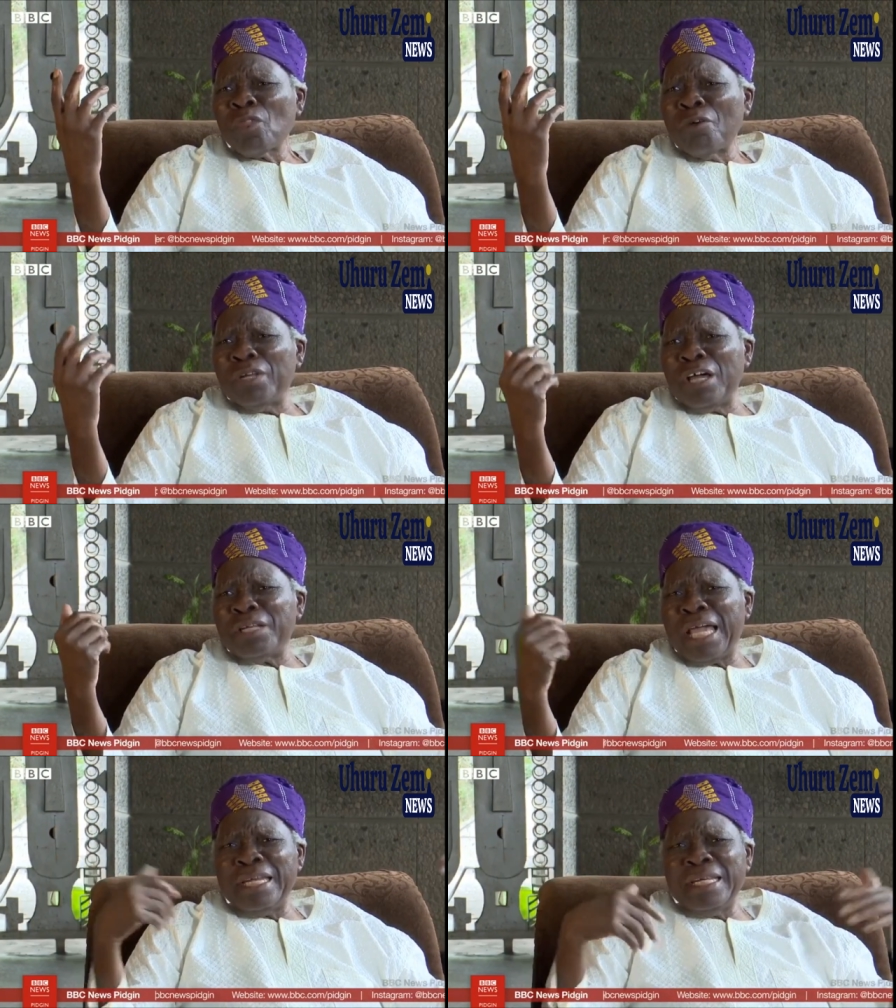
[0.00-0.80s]

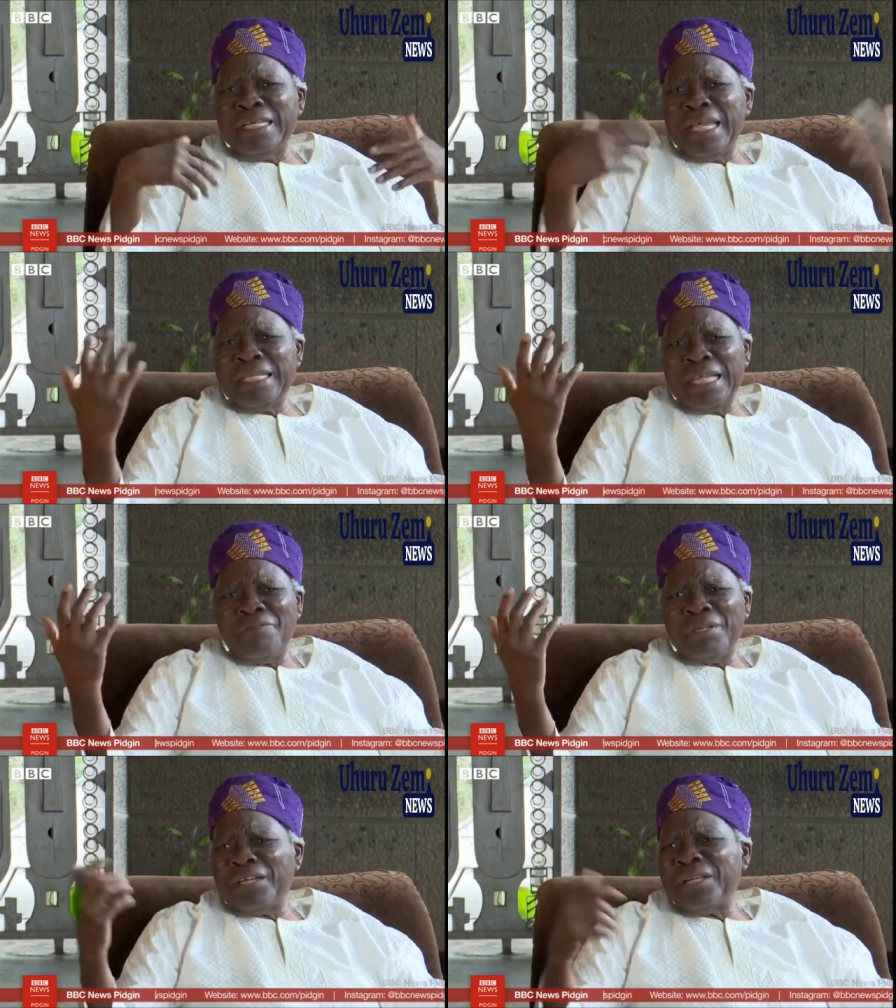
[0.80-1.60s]
without any danger,
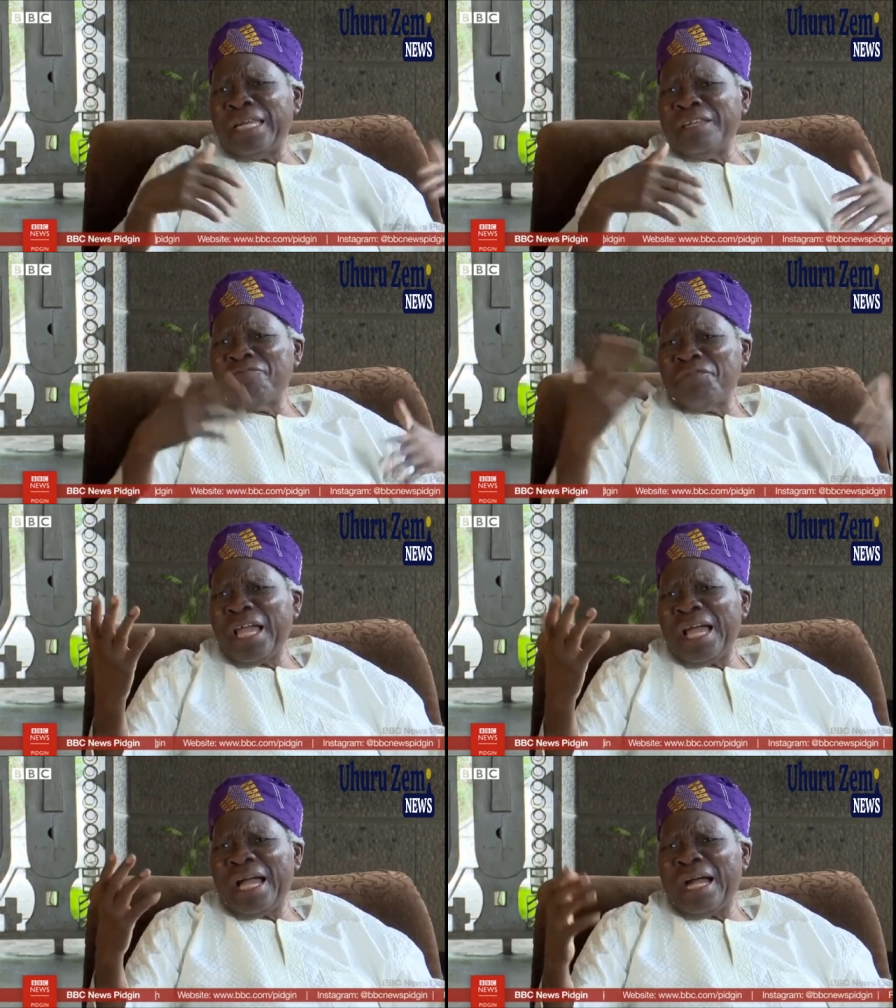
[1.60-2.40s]
without any
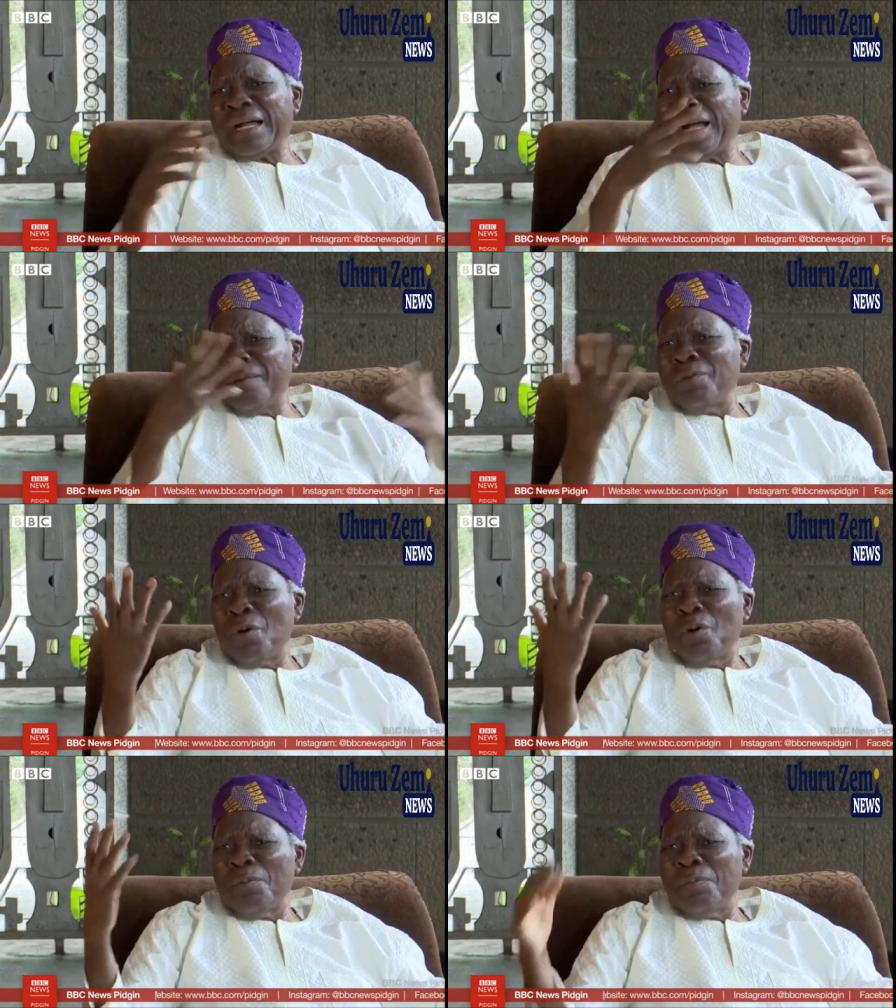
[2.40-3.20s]
fear, and come
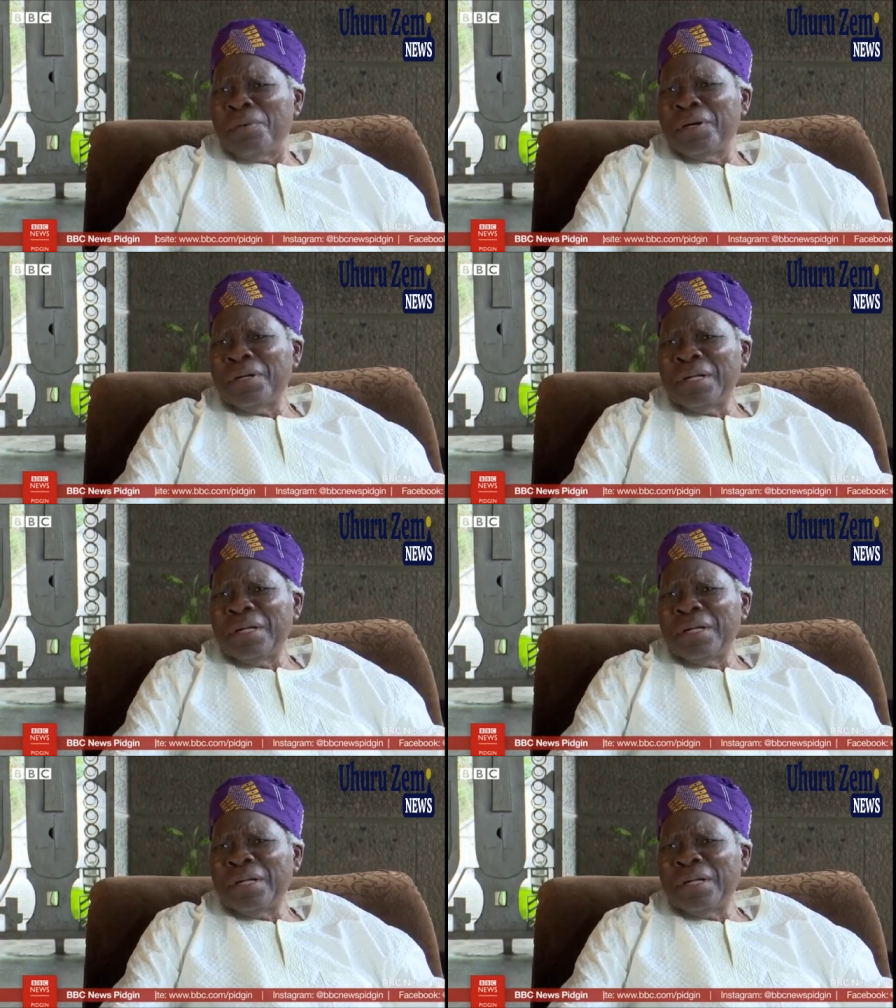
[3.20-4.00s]
home
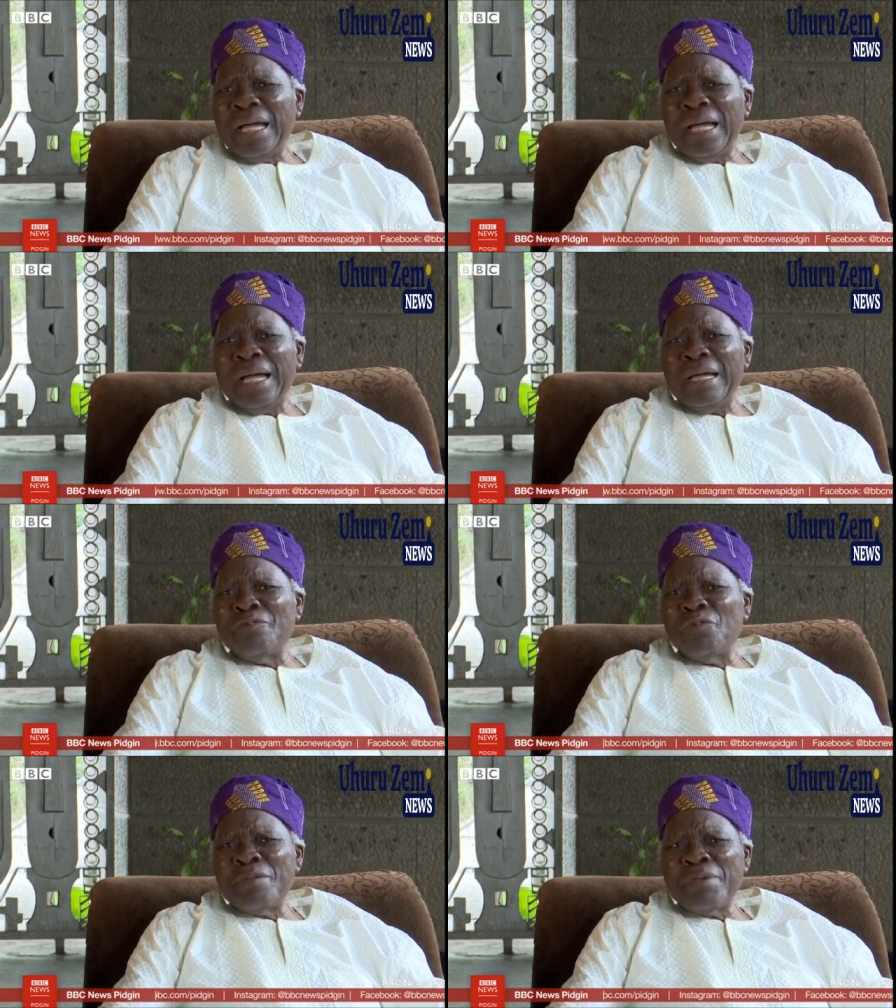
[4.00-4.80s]

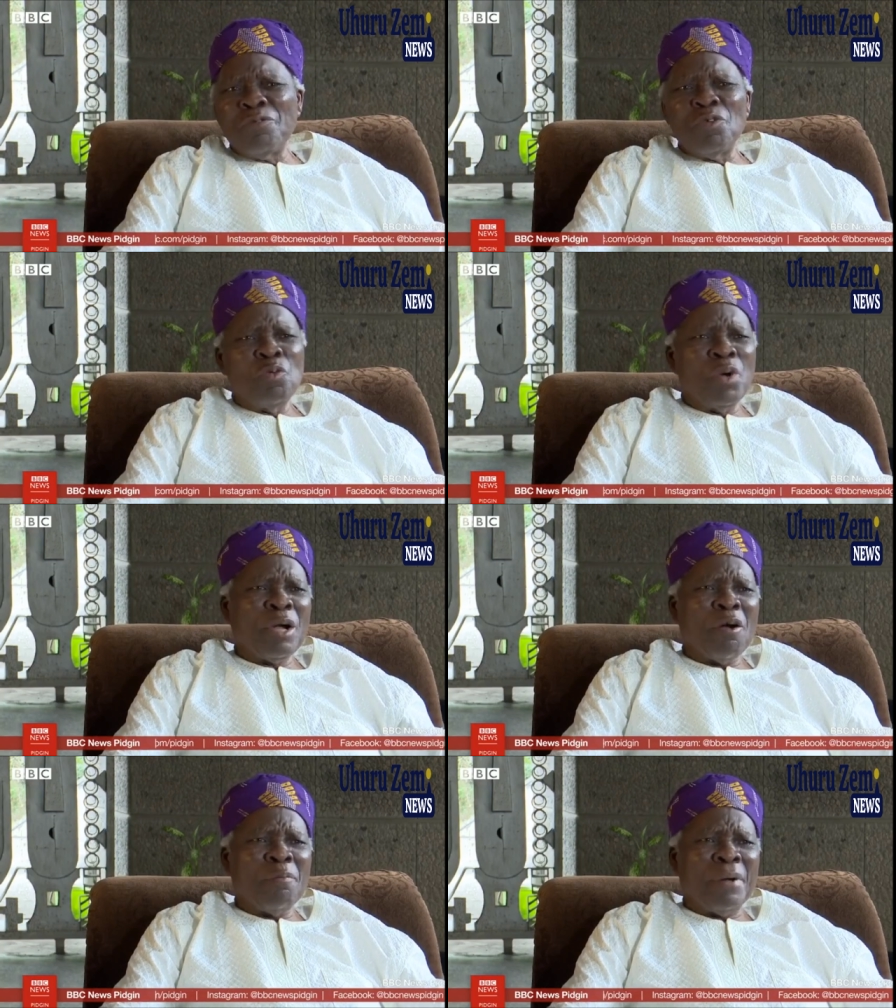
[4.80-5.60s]
and women will
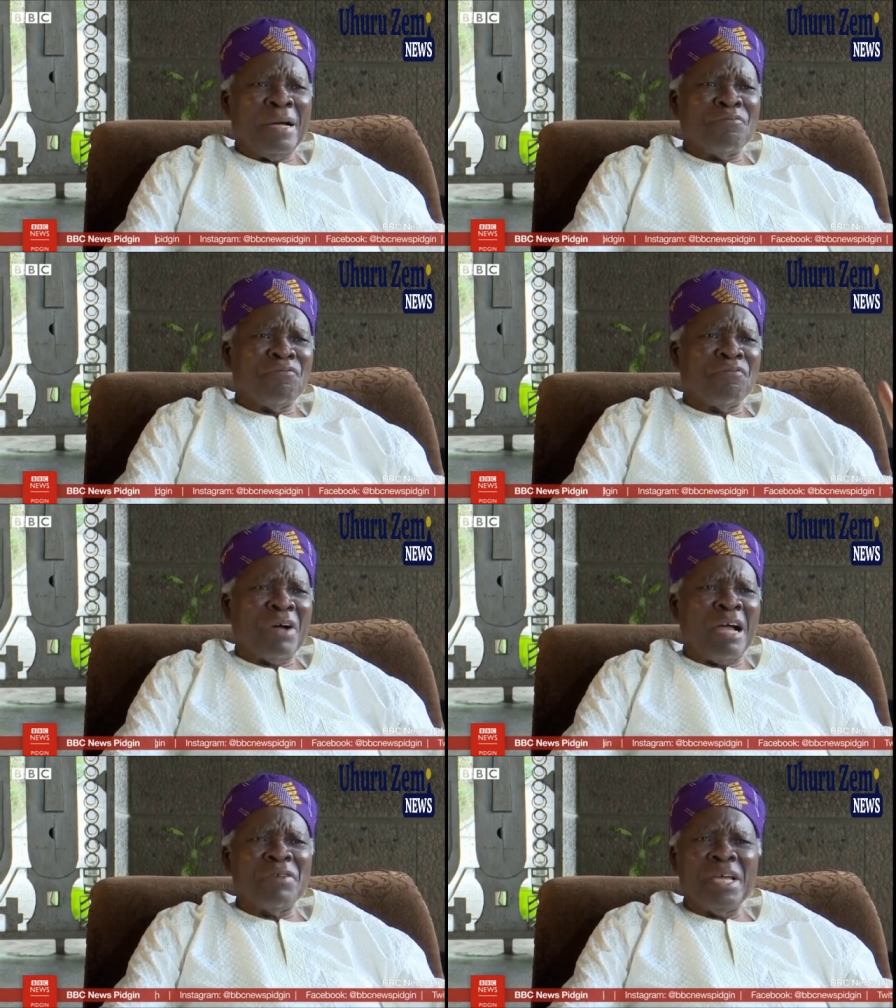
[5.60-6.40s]
wake up at
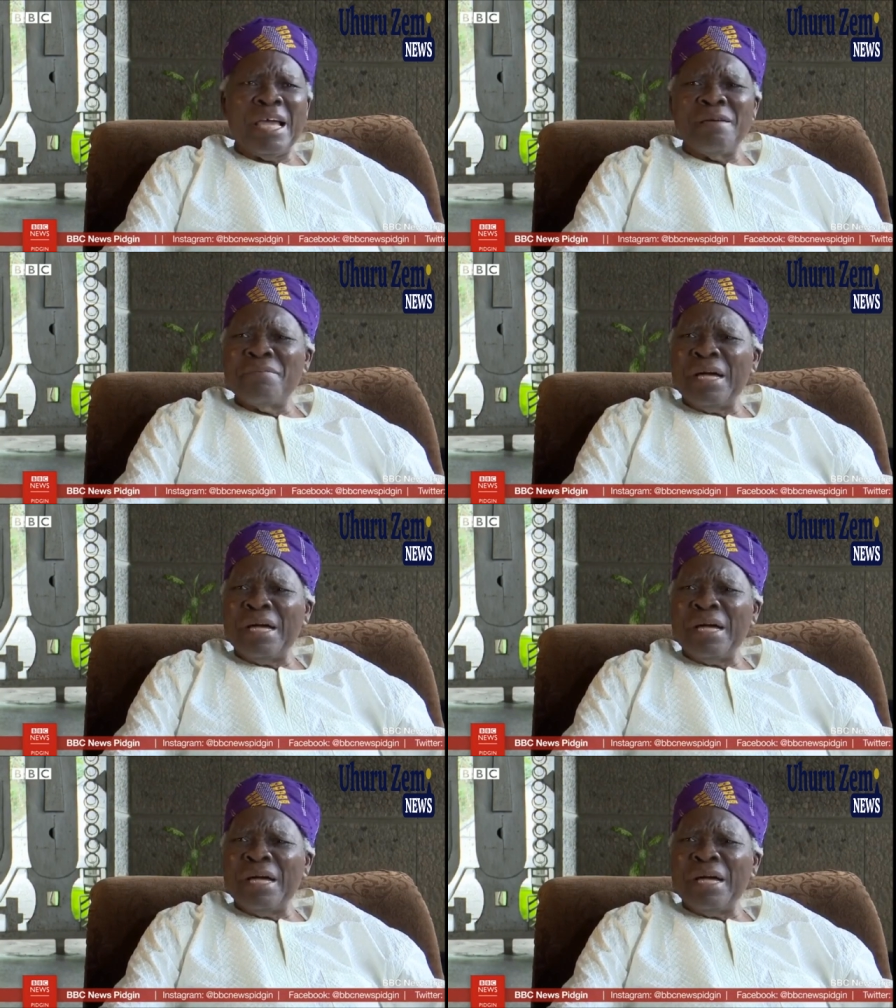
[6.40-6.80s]
5 a.m.